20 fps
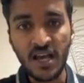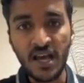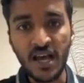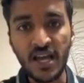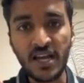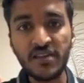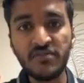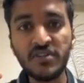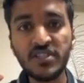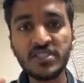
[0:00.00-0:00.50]

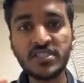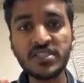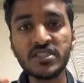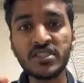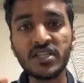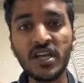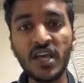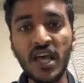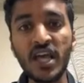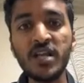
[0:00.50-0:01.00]
and
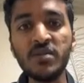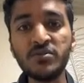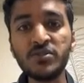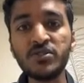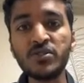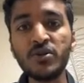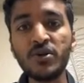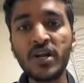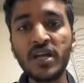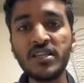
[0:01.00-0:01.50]
which
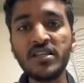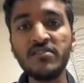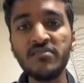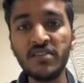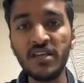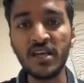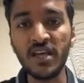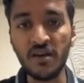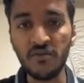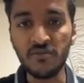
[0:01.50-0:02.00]
helps to run
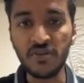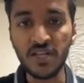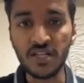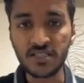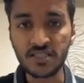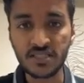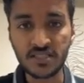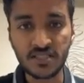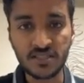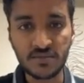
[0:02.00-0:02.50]
the
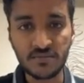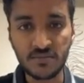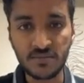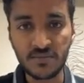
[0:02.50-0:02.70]
wheels.